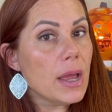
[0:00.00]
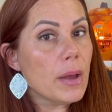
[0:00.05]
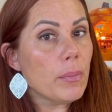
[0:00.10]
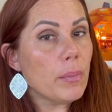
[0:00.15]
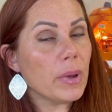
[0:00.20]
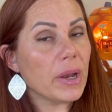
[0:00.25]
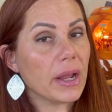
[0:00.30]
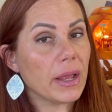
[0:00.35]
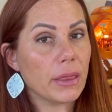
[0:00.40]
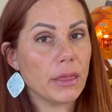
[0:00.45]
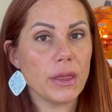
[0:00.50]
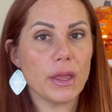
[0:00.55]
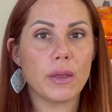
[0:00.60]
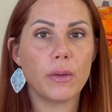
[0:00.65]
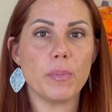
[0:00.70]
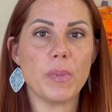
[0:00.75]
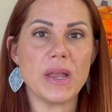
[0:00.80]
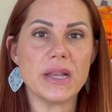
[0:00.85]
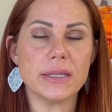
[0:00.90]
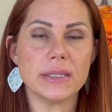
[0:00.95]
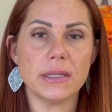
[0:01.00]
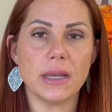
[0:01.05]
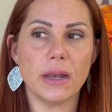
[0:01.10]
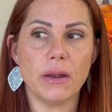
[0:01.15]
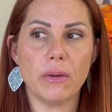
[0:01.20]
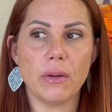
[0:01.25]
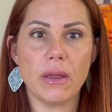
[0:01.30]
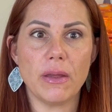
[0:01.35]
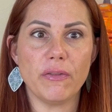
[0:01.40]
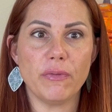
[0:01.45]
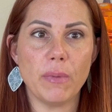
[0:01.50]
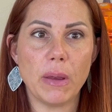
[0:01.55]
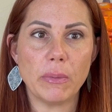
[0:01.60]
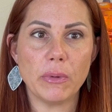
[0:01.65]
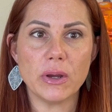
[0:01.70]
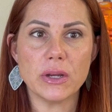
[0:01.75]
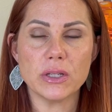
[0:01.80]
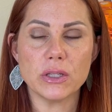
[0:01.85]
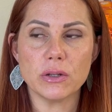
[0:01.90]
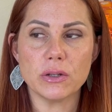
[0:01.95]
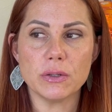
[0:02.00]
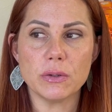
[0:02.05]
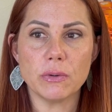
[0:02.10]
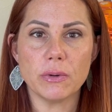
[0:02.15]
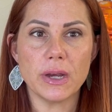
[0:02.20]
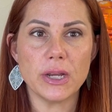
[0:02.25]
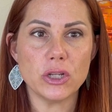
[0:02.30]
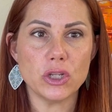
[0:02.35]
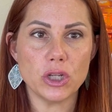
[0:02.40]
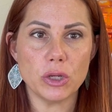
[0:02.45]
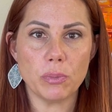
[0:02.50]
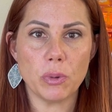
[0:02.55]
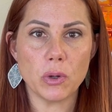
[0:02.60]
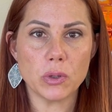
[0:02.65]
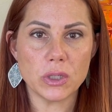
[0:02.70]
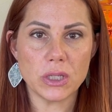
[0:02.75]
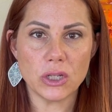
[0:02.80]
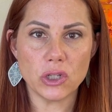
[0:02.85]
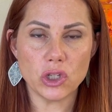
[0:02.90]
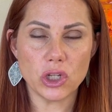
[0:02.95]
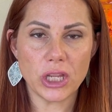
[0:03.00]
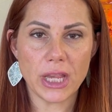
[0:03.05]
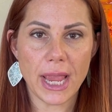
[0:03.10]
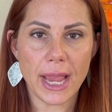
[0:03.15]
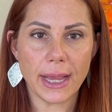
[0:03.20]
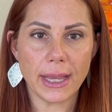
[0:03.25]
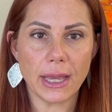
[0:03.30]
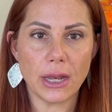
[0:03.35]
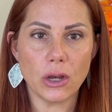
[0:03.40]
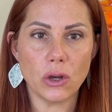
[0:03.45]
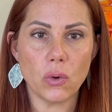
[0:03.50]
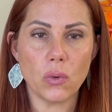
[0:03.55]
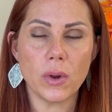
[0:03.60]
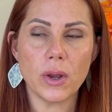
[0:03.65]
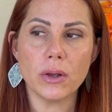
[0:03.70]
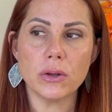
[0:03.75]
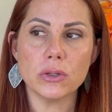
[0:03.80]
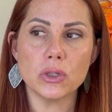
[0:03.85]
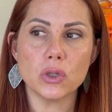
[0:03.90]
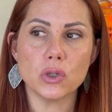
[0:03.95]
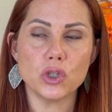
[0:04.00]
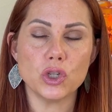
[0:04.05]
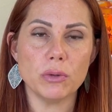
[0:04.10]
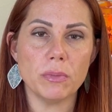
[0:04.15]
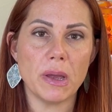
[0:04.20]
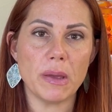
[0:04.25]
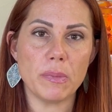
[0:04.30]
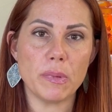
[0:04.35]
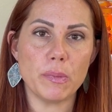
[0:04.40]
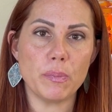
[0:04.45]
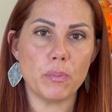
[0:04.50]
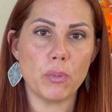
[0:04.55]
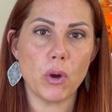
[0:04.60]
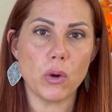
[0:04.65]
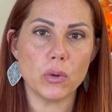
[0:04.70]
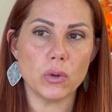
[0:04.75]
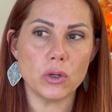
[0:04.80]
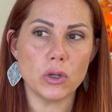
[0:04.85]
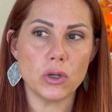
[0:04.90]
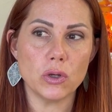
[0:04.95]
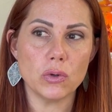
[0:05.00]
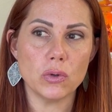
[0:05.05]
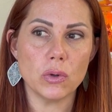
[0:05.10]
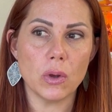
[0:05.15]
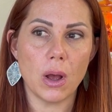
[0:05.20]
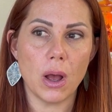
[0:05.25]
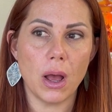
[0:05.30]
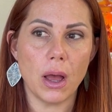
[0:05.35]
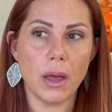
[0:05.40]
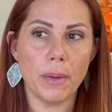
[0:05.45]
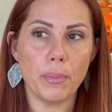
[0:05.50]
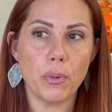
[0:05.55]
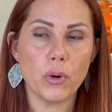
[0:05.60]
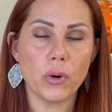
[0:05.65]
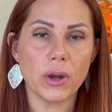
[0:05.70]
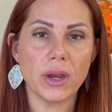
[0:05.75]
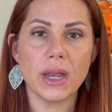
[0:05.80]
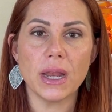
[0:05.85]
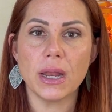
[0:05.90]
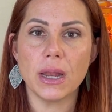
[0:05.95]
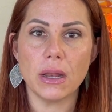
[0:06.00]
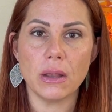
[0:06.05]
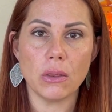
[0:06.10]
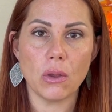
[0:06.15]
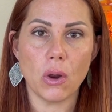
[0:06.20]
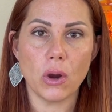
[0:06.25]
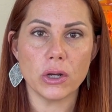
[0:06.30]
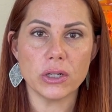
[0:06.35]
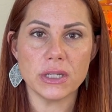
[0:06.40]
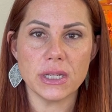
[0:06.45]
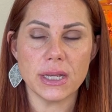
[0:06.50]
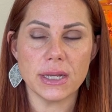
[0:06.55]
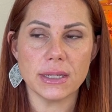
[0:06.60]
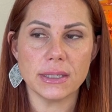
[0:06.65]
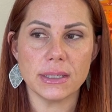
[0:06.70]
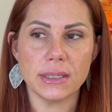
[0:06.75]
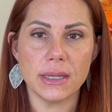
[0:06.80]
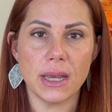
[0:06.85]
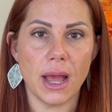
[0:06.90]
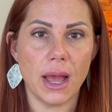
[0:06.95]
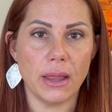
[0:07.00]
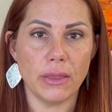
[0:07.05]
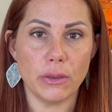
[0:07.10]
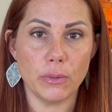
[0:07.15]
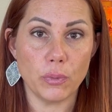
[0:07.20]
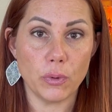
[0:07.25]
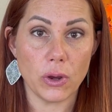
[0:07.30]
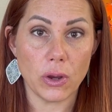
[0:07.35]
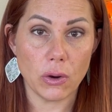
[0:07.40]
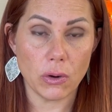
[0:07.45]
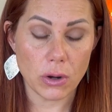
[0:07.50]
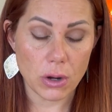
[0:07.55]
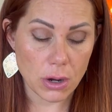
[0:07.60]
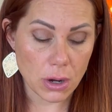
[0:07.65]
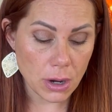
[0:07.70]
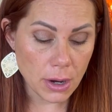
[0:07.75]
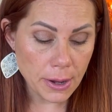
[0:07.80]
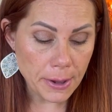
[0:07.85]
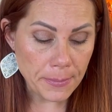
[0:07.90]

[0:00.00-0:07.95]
But I think based on, if memory serves me right, she posted she can't get an oil, so she might be po you, uh, pouring it in the RTS, not the pre-order.